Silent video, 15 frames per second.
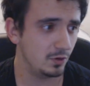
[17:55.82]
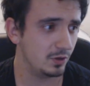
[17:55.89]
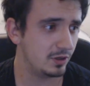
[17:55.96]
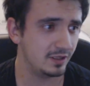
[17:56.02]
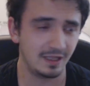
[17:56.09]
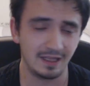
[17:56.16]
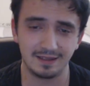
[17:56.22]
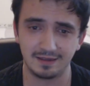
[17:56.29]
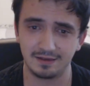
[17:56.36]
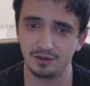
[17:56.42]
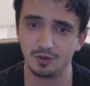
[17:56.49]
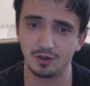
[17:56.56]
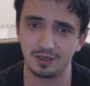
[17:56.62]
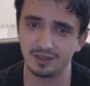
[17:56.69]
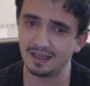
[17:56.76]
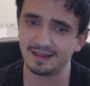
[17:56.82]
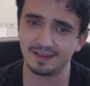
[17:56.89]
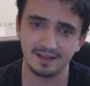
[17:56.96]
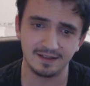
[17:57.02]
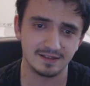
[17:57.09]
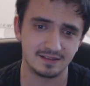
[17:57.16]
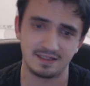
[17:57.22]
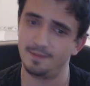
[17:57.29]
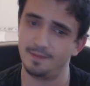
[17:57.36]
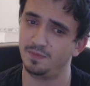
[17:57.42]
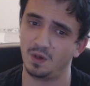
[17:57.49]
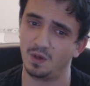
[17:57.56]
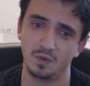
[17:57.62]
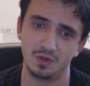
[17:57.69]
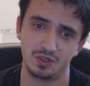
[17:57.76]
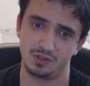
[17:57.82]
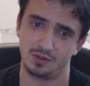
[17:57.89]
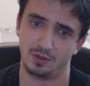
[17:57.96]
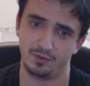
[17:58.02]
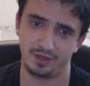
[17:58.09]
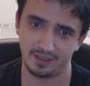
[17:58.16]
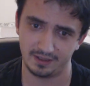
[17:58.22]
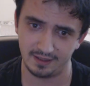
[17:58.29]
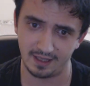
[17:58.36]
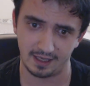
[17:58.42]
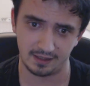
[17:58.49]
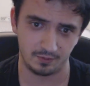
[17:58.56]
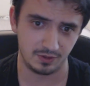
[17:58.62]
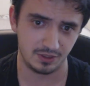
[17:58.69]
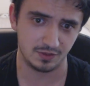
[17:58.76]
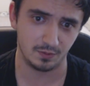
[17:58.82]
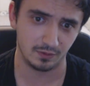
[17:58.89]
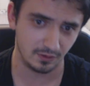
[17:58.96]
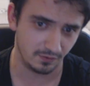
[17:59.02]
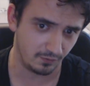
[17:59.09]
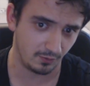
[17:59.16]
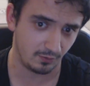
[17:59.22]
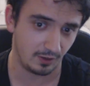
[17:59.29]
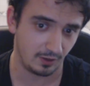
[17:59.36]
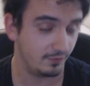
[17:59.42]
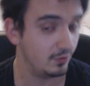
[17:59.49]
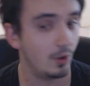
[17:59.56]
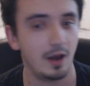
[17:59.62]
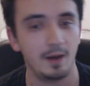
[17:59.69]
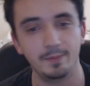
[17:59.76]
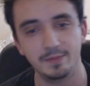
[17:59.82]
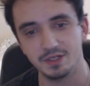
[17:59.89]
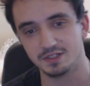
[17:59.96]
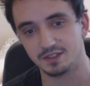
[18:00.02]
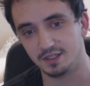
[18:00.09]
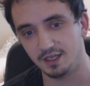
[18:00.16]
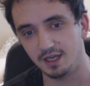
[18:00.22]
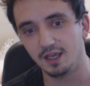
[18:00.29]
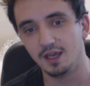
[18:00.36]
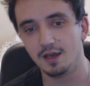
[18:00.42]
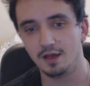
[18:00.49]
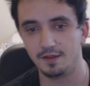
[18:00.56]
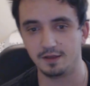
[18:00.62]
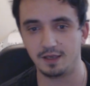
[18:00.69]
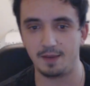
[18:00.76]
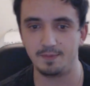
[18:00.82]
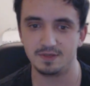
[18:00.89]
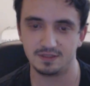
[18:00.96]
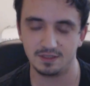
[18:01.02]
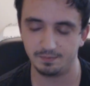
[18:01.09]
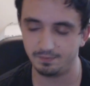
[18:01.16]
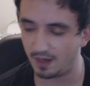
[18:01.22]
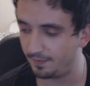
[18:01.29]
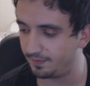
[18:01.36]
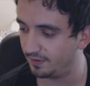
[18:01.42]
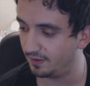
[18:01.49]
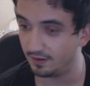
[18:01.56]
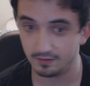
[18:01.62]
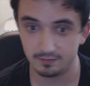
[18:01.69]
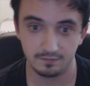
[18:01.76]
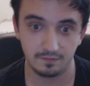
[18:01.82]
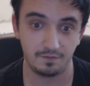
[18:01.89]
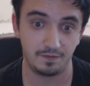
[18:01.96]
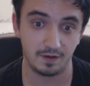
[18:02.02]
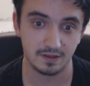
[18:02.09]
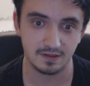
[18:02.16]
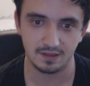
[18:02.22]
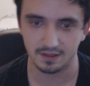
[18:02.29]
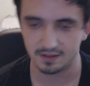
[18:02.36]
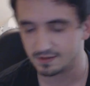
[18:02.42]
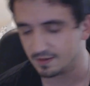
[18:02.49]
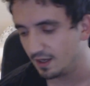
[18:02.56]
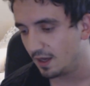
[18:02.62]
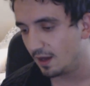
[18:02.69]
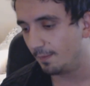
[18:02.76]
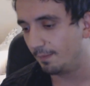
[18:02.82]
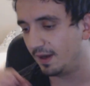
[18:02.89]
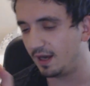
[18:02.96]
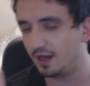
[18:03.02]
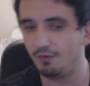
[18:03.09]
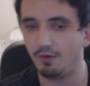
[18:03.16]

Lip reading: You cannot kill something which is already dead, which is World of Warcraft. No, I'm just kidding. The game is still popular, for fuck's sakes. But